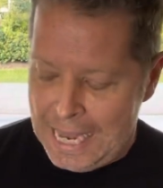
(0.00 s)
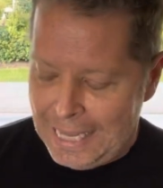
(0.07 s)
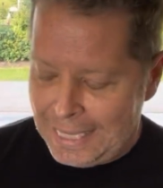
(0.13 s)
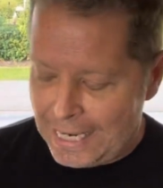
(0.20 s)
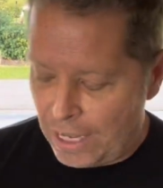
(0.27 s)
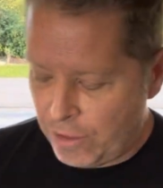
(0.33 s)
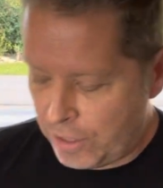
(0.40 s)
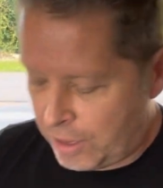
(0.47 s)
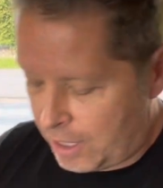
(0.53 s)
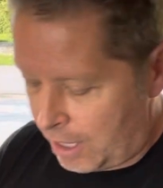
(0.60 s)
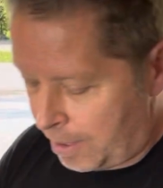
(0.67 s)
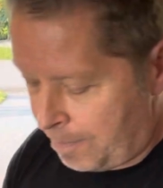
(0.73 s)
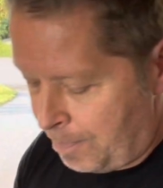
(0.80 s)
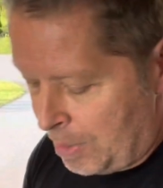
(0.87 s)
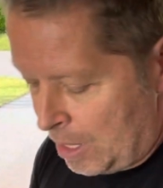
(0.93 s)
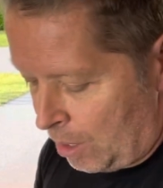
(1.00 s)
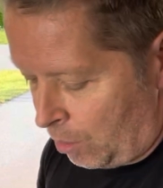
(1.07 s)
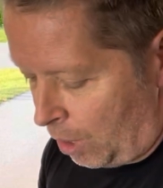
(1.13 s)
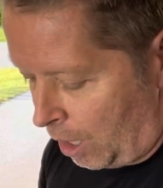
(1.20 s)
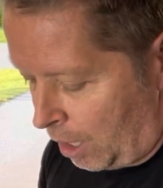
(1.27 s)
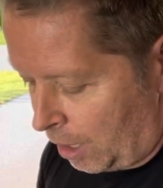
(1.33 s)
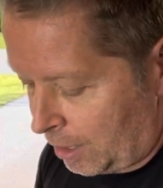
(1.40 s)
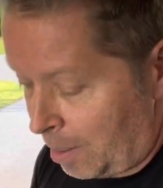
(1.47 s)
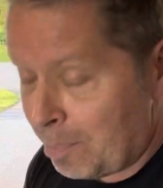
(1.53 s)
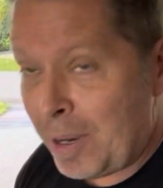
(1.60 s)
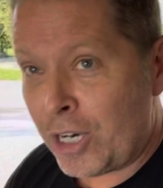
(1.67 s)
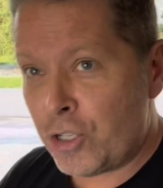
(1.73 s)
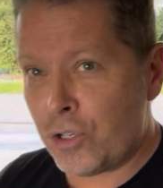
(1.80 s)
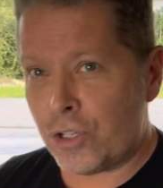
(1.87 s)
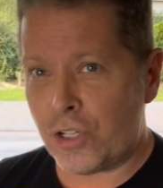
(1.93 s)
The other thing uh,
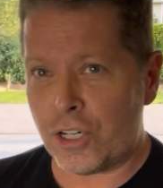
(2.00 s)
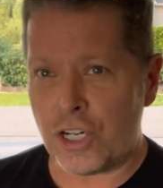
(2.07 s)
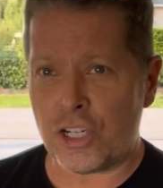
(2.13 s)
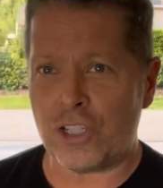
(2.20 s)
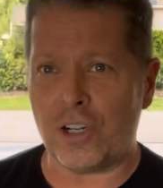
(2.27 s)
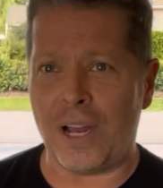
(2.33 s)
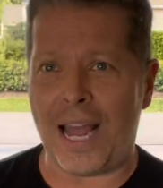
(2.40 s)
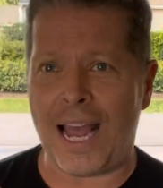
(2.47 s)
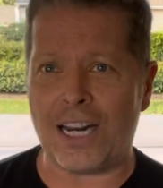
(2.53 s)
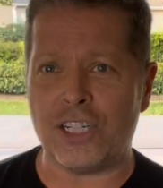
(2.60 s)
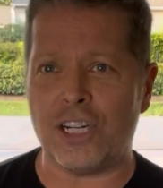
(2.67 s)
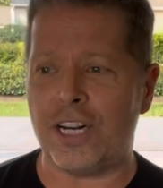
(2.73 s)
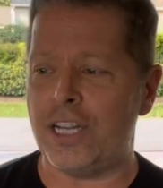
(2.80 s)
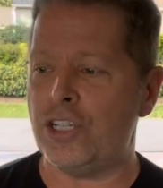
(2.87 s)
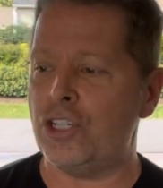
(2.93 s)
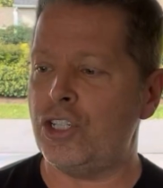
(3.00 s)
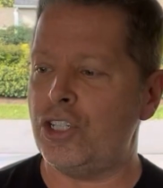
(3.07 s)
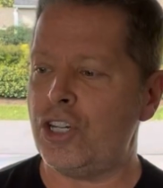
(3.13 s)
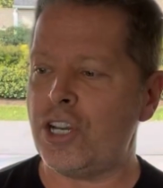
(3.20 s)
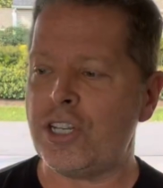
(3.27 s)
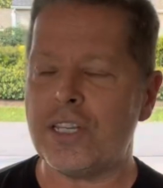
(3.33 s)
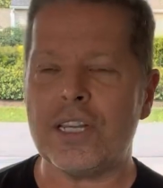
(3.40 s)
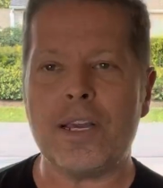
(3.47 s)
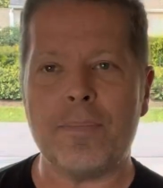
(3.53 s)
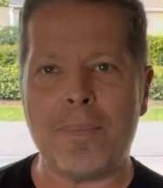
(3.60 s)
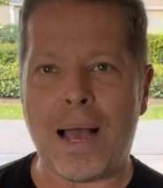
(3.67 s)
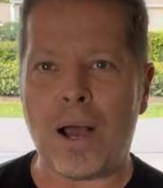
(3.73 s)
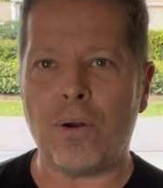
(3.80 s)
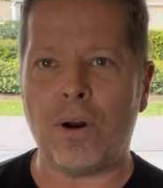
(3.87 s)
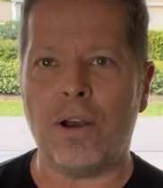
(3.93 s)
compared to a traditional hatchet is just the
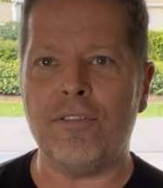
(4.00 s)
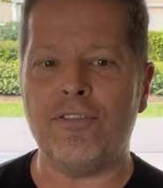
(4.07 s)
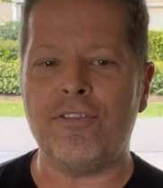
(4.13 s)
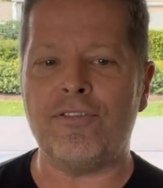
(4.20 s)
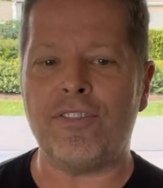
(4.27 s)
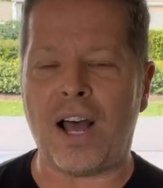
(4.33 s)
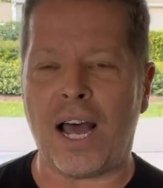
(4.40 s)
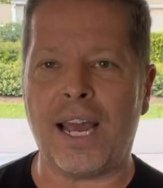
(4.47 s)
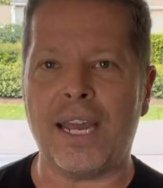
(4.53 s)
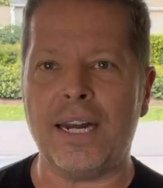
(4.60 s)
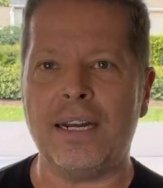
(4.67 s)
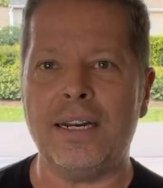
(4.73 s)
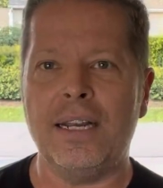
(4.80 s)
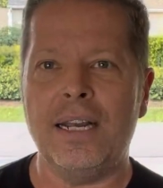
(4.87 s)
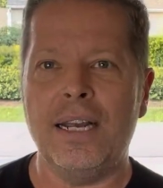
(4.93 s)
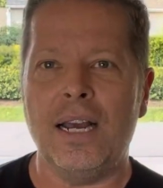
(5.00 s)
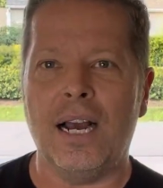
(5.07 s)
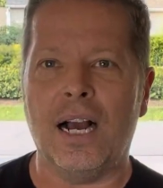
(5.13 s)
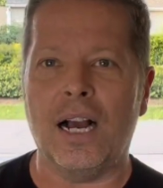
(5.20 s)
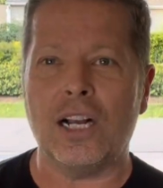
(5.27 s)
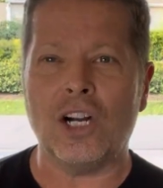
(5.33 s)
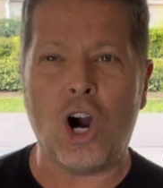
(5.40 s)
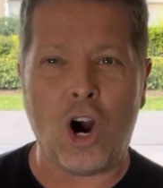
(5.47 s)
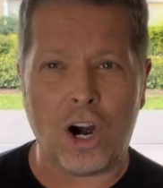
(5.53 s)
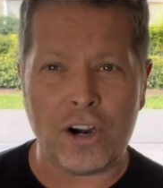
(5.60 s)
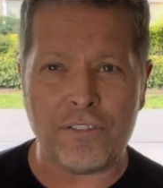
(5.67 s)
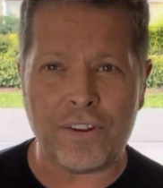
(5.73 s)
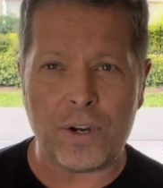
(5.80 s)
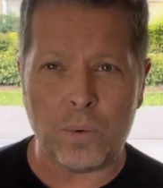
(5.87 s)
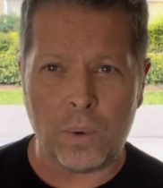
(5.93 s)
amount of fine uh,
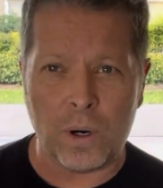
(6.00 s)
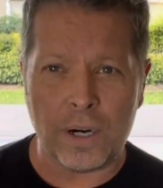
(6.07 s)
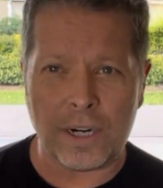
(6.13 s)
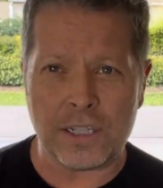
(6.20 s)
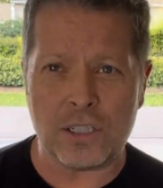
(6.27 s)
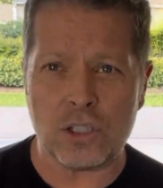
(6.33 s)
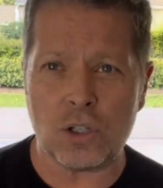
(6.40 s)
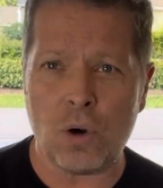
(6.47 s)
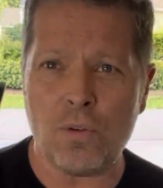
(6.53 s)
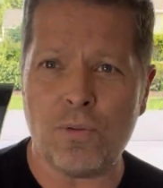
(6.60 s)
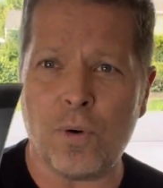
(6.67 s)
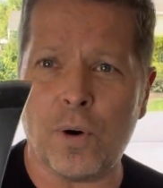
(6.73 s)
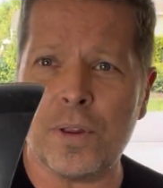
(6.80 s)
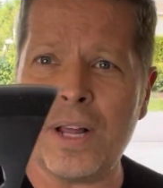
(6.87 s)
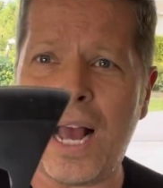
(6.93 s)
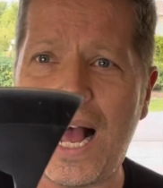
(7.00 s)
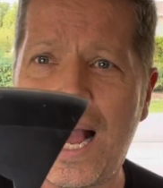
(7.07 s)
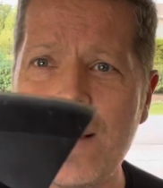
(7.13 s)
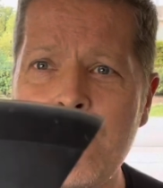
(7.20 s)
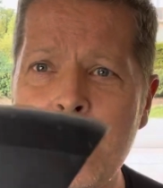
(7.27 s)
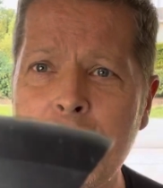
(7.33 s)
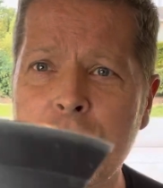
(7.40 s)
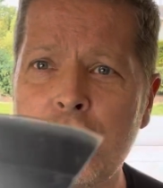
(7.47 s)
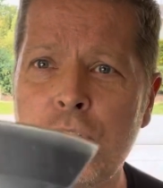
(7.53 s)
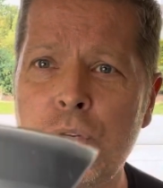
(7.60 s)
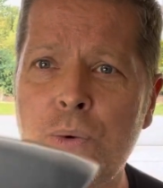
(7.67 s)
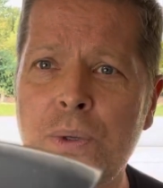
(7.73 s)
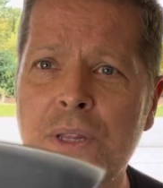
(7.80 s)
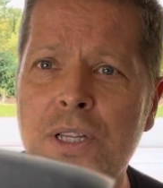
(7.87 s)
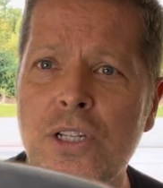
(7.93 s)
carving work and so forth, I'm able to do
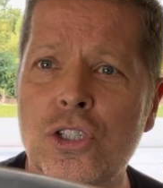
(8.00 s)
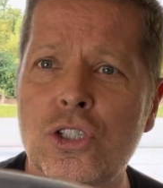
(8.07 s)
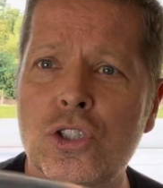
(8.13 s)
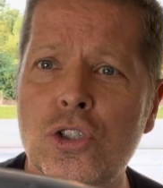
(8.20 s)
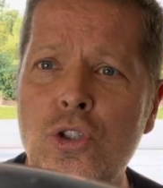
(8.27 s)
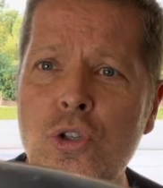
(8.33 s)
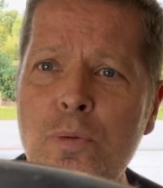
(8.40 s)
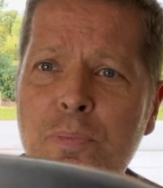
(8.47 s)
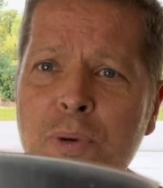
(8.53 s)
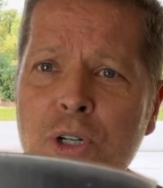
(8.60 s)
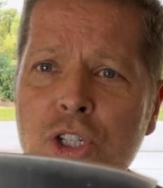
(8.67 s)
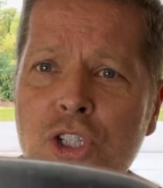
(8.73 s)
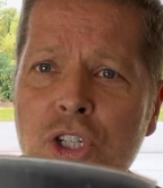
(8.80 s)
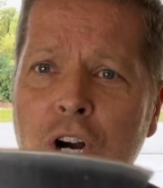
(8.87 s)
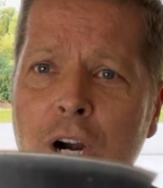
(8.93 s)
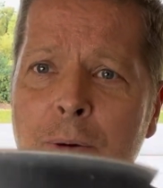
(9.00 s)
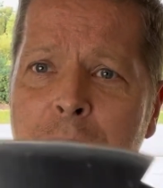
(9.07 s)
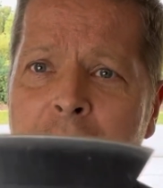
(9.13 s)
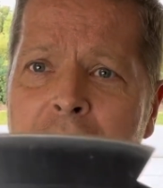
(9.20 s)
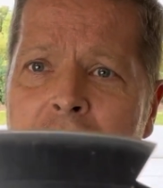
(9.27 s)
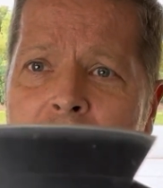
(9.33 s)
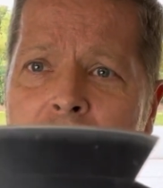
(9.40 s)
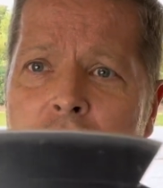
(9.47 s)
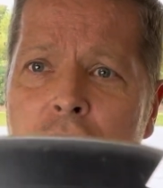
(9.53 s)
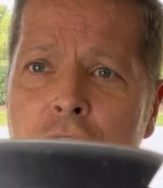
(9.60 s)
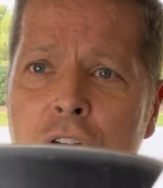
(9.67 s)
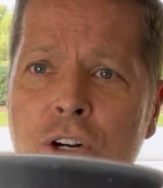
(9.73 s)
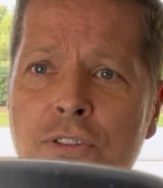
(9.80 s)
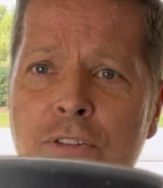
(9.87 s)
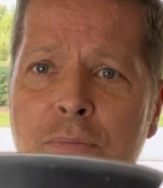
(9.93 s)
with this super sharp
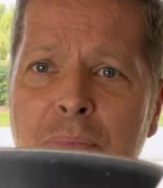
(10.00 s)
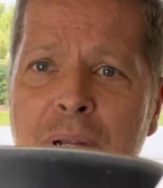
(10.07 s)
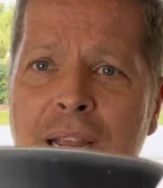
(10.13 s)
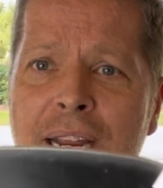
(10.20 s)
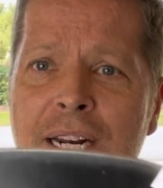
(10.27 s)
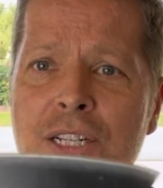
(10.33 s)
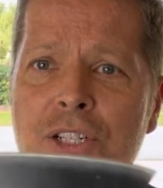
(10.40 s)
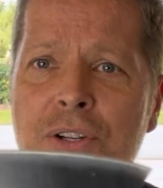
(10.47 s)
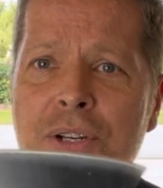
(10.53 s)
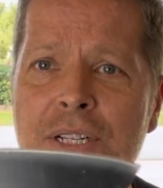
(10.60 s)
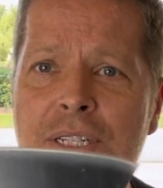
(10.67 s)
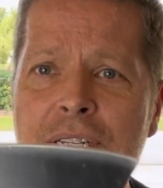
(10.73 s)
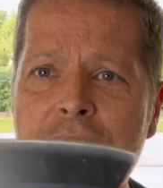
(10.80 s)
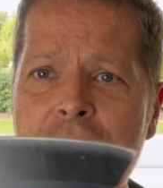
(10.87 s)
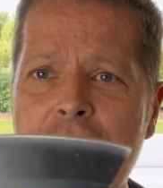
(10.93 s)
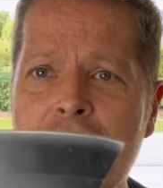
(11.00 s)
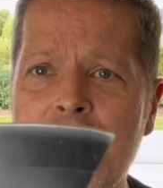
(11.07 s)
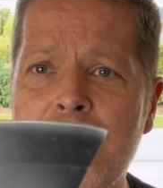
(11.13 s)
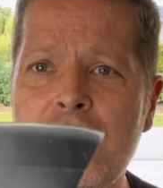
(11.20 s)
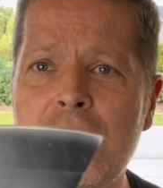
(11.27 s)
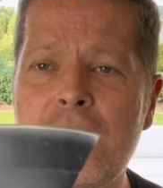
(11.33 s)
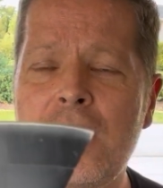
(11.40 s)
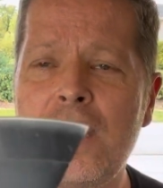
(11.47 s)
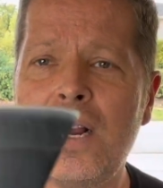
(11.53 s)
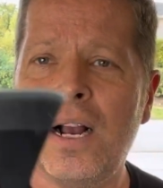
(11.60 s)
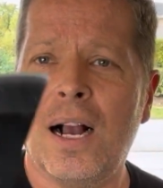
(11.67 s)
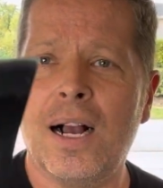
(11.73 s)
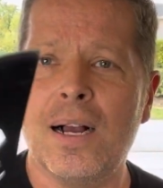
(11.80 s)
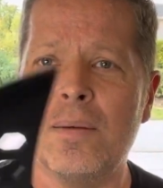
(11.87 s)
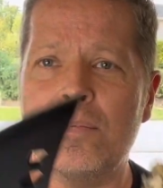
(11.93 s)
curved blade, as you can see here.
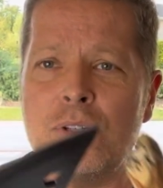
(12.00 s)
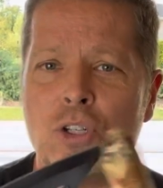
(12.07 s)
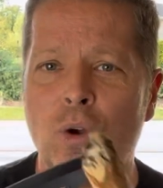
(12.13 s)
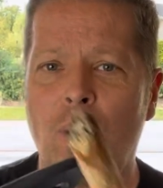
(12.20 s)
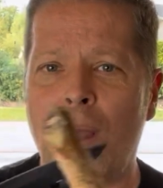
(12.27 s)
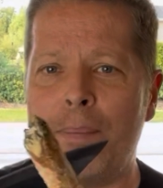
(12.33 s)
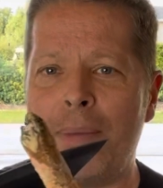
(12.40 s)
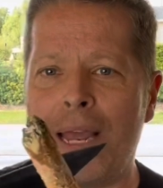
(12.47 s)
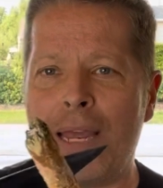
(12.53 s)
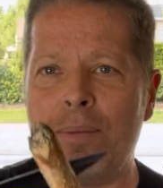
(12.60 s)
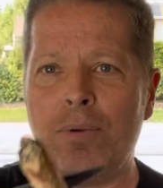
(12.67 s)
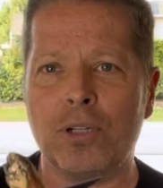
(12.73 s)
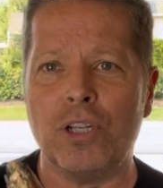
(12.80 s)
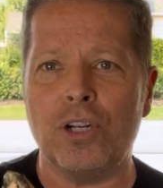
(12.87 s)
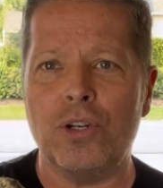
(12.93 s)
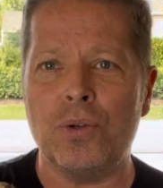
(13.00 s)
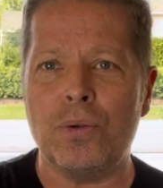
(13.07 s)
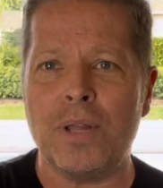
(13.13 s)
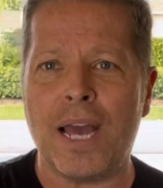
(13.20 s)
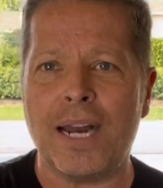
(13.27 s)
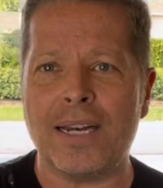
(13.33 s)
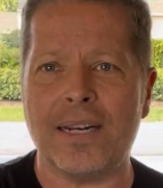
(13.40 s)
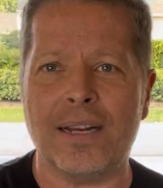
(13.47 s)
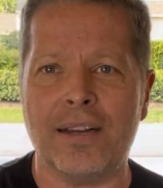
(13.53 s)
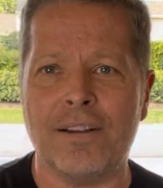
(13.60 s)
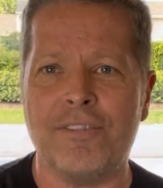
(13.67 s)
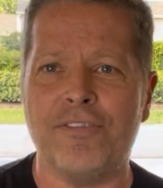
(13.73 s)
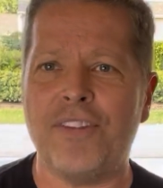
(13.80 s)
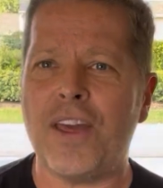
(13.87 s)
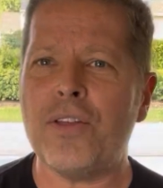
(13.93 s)
Um, so I'm able to do that uh,
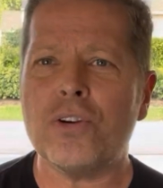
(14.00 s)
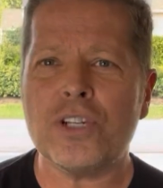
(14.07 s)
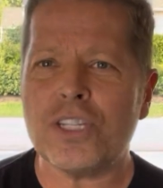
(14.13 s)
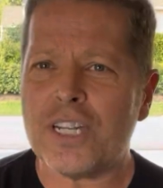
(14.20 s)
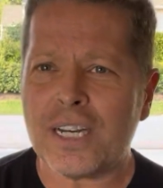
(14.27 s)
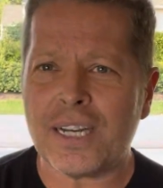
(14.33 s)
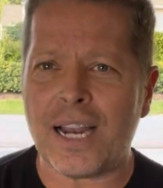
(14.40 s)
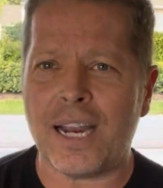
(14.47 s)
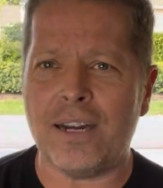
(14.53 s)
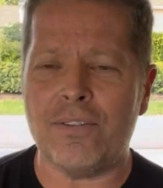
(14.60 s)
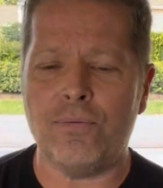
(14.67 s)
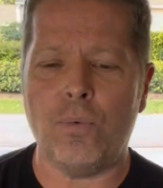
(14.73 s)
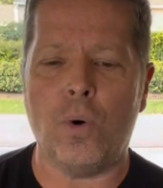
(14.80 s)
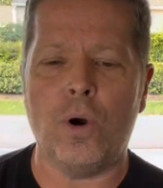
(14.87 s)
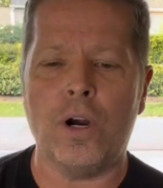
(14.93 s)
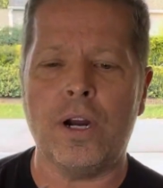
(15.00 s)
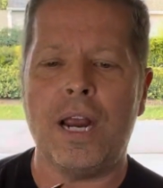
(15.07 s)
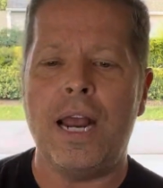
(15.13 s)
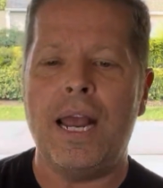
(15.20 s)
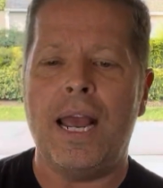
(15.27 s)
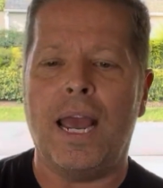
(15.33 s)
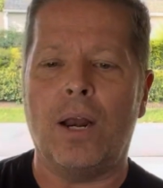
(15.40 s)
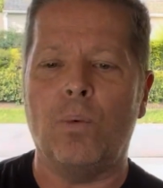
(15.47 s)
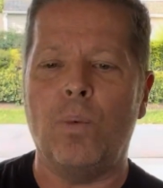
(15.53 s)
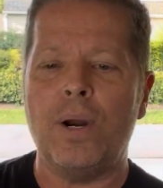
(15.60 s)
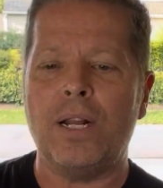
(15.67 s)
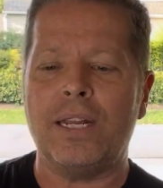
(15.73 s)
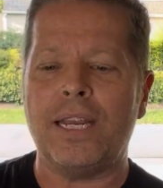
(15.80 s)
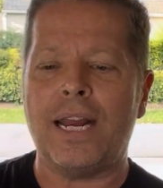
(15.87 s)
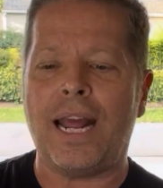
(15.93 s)
feather stick kind of work and
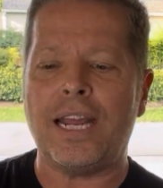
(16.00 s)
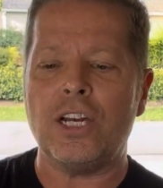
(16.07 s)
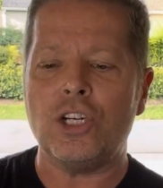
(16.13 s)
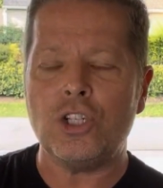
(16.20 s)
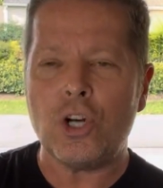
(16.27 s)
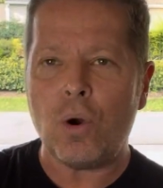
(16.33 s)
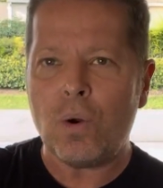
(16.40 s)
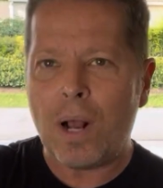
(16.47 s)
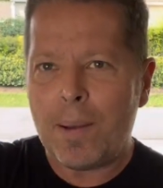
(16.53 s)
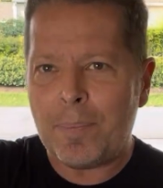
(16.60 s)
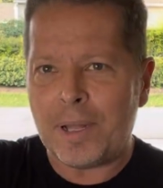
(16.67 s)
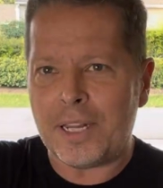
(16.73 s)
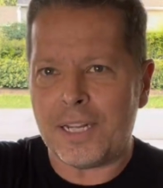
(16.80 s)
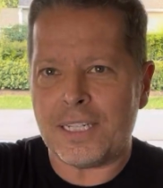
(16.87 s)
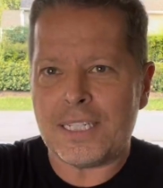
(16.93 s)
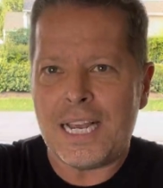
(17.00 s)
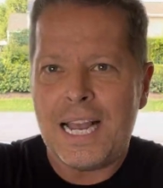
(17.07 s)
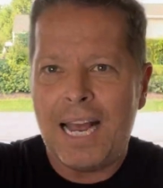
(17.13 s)
whittling, and I can choke up on this.